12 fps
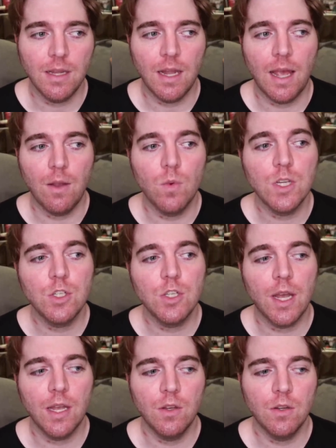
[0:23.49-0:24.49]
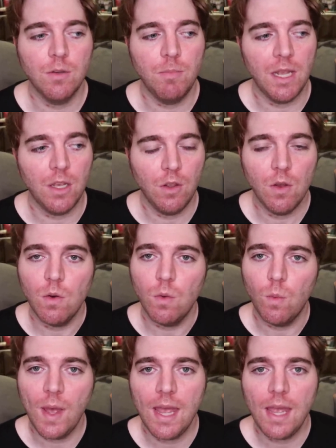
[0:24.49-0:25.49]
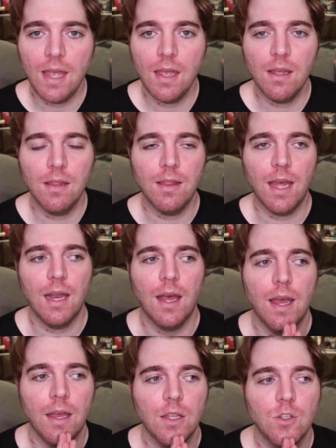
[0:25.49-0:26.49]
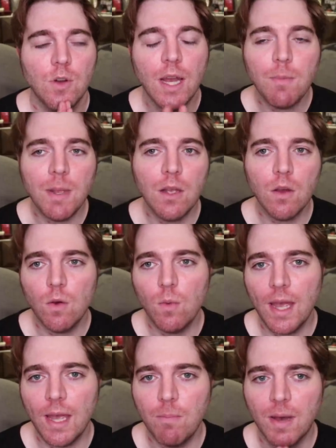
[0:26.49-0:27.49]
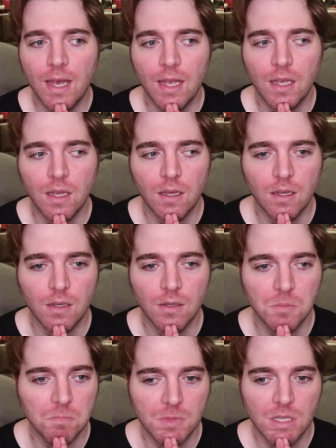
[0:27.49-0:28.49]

that I wish I could make go away, that I try to make go away by